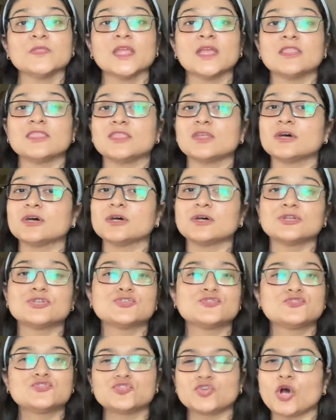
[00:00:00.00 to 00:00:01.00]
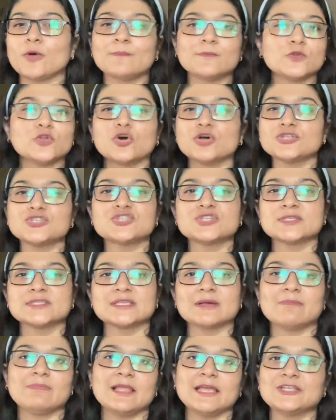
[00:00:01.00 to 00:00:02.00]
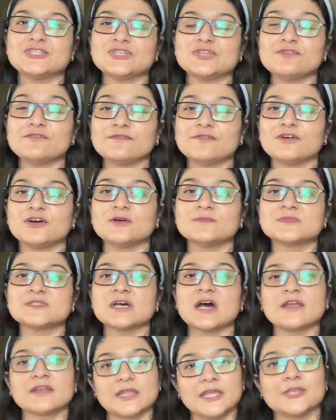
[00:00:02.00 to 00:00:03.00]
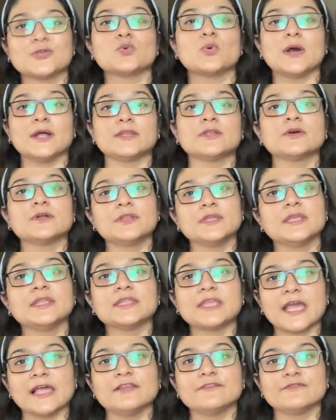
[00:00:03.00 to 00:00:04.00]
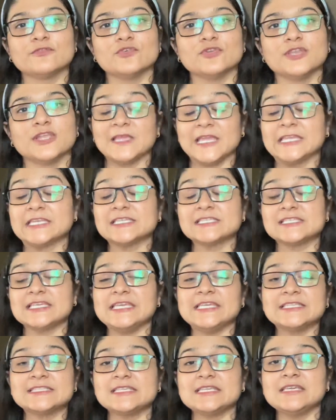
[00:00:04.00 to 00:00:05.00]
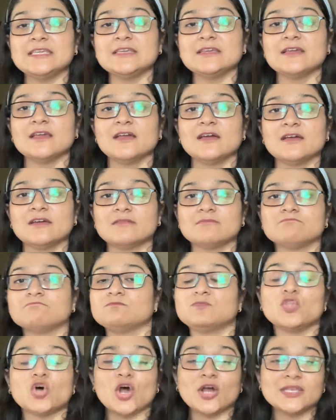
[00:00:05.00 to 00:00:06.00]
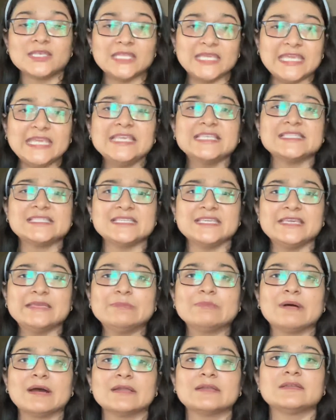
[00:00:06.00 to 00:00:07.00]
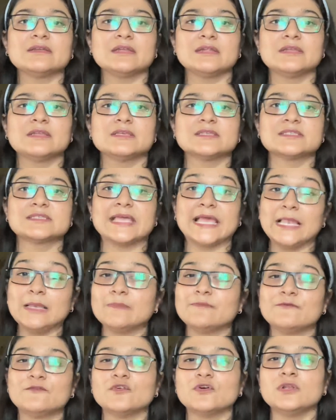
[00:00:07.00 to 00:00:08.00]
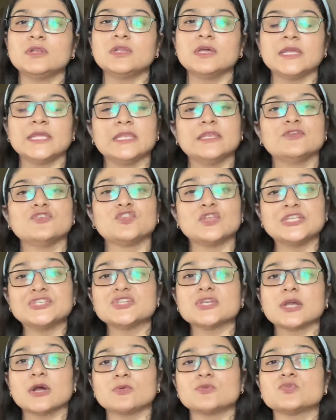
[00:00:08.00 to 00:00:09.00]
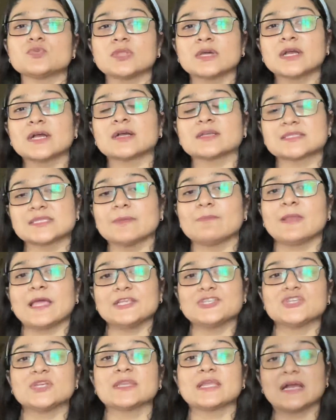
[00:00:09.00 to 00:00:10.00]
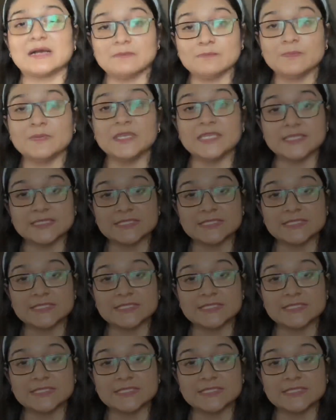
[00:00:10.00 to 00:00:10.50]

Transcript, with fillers: the top-notch supply chain firms are headquartered in California. It is easy, not easy, but it is helpful in reaching out to the supply chain companies